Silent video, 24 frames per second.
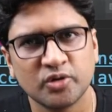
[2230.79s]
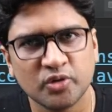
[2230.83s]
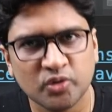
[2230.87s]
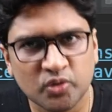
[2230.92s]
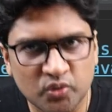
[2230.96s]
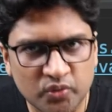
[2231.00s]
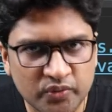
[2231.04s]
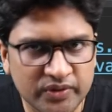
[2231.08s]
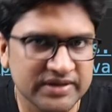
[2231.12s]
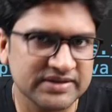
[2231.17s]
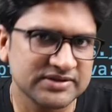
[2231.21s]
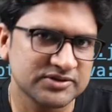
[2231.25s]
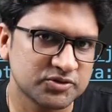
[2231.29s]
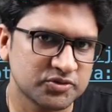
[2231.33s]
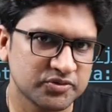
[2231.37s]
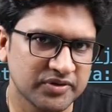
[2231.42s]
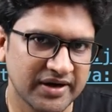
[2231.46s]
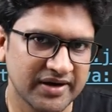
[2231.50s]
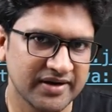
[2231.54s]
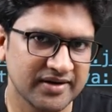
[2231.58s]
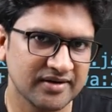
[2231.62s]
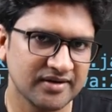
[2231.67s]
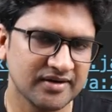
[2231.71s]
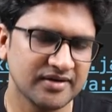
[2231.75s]
Two ways to
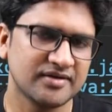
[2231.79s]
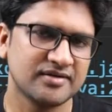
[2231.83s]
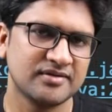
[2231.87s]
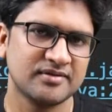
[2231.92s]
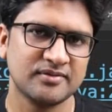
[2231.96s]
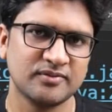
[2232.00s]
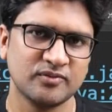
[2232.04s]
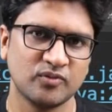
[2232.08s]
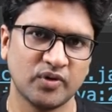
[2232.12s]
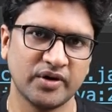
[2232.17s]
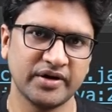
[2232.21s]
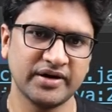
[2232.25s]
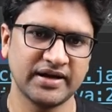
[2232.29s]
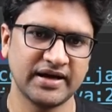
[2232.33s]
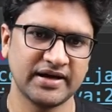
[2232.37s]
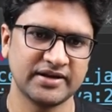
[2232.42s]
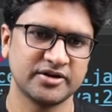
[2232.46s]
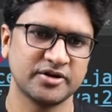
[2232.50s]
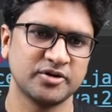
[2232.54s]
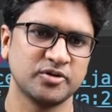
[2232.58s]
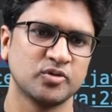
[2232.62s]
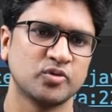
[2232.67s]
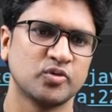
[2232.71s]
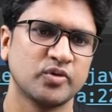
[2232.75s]
handle it. One,
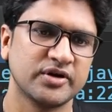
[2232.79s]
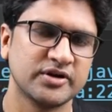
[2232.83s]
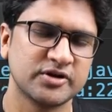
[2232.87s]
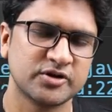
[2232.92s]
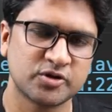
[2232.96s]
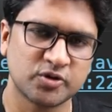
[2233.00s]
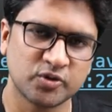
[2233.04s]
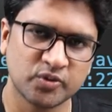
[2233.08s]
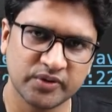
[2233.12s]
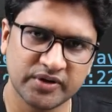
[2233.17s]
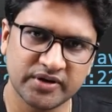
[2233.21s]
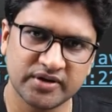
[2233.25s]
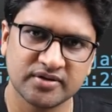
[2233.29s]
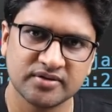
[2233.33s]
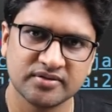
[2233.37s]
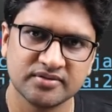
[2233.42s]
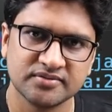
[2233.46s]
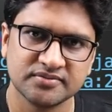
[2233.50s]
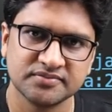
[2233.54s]
either you go and throw it